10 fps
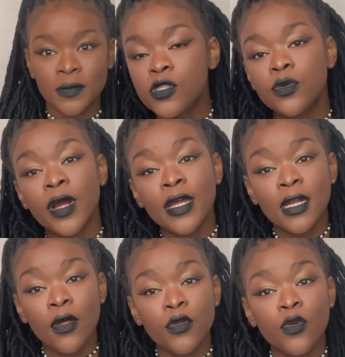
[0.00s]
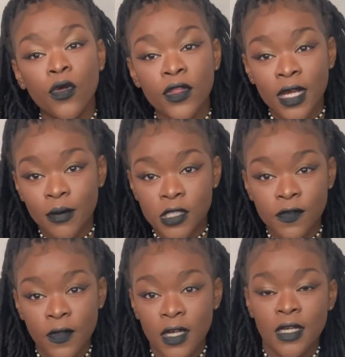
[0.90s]
So right now the northern
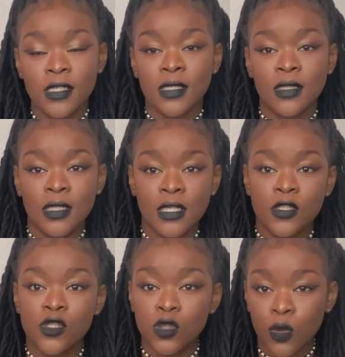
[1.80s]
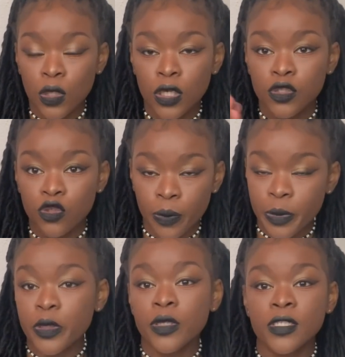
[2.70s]
hemisphere is in the solar
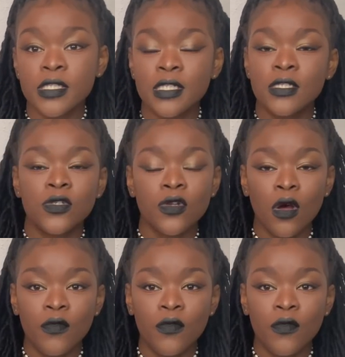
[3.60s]
tropical season of